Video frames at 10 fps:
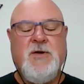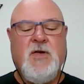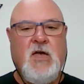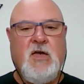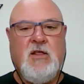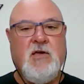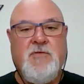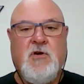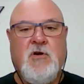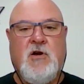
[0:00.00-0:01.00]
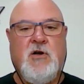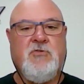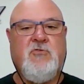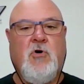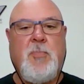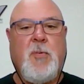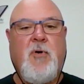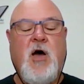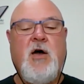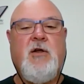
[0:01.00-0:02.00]
And if you're a sole
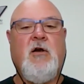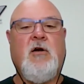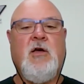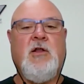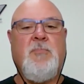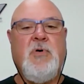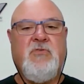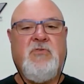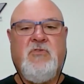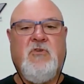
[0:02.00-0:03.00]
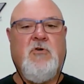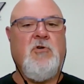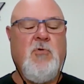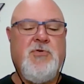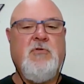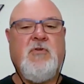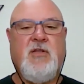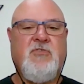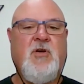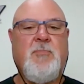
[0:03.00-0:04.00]
proprietor and a business owner, whether you've got a
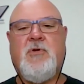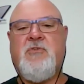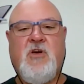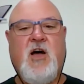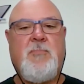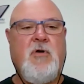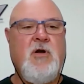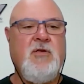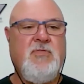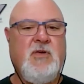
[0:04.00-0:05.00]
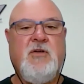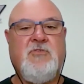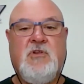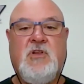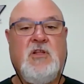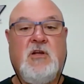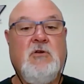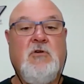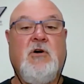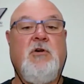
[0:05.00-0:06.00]
separate shop or anything else, you need to
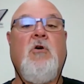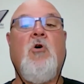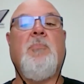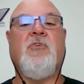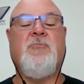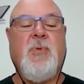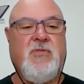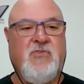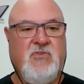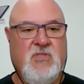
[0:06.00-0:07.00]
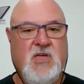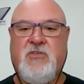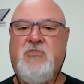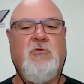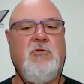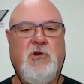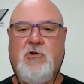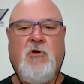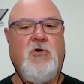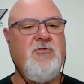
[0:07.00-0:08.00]
include all your home expenses in that too, and your
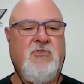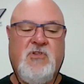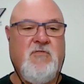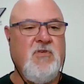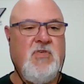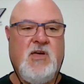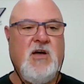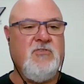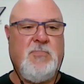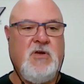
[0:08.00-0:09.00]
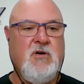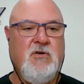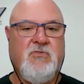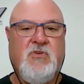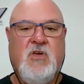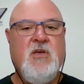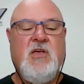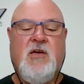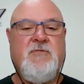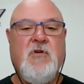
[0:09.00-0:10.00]
groceries and everything else. Because
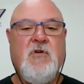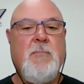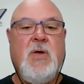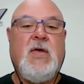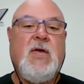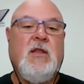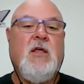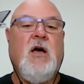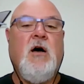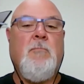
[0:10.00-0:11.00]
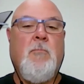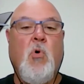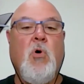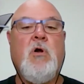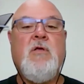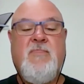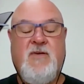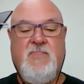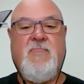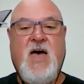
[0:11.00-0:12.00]
if you're not making more
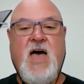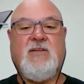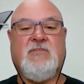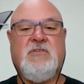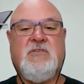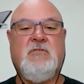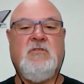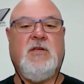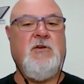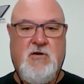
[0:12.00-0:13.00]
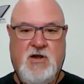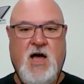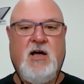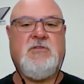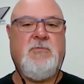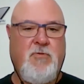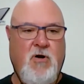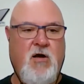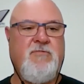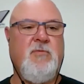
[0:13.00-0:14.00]
than that, then you're not
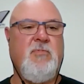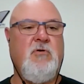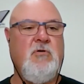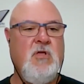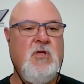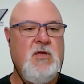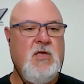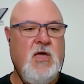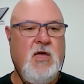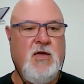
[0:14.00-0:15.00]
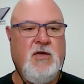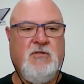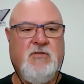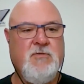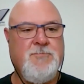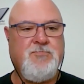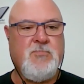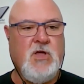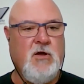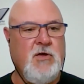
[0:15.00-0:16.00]
profitable. And,
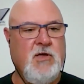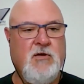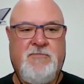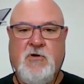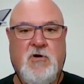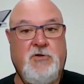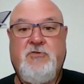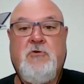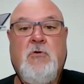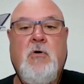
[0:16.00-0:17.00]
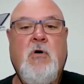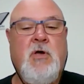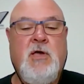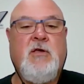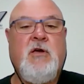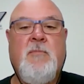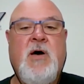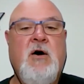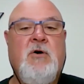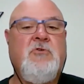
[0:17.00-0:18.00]
if you're in a 2-income
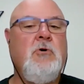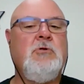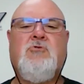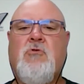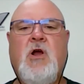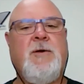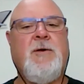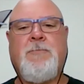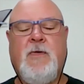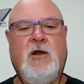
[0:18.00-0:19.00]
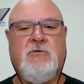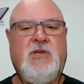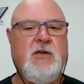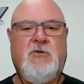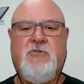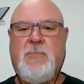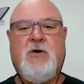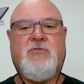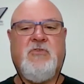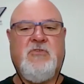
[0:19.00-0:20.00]
household, great. Take your
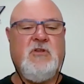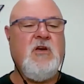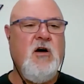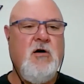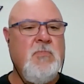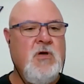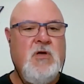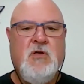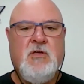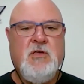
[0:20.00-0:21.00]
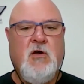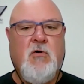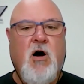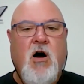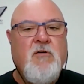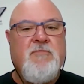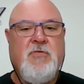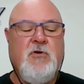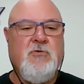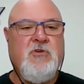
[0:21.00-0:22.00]
spouse's income, off of
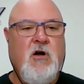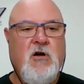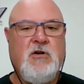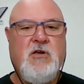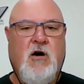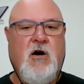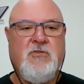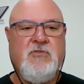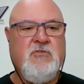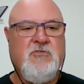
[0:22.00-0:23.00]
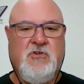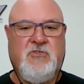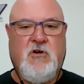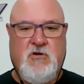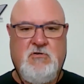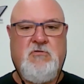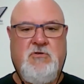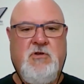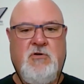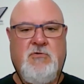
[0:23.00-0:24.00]
those hard costs, just
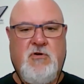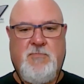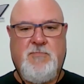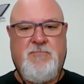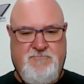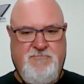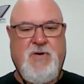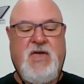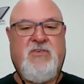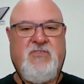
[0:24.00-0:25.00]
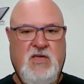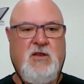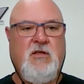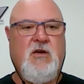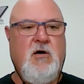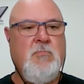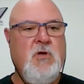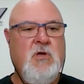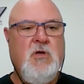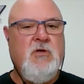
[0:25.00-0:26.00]
their base income,
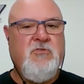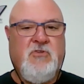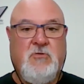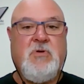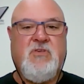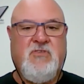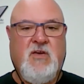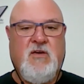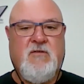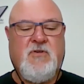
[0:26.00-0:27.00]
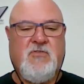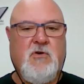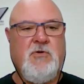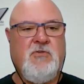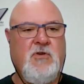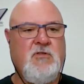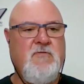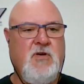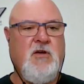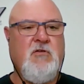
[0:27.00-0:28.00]
just to be safe. Because I always like to
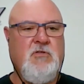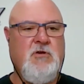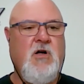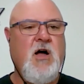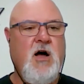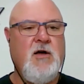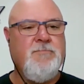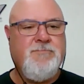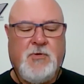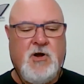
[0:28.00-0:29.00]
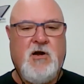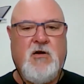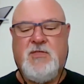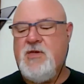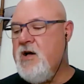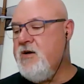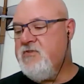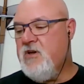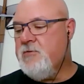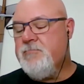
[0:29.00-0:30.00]
figure a little high there on the high
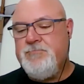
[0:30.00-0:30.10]
side.